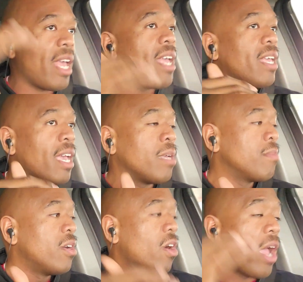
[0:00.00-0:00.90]
A game,
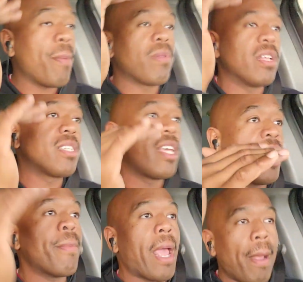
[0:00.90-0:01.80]
A+ game, A++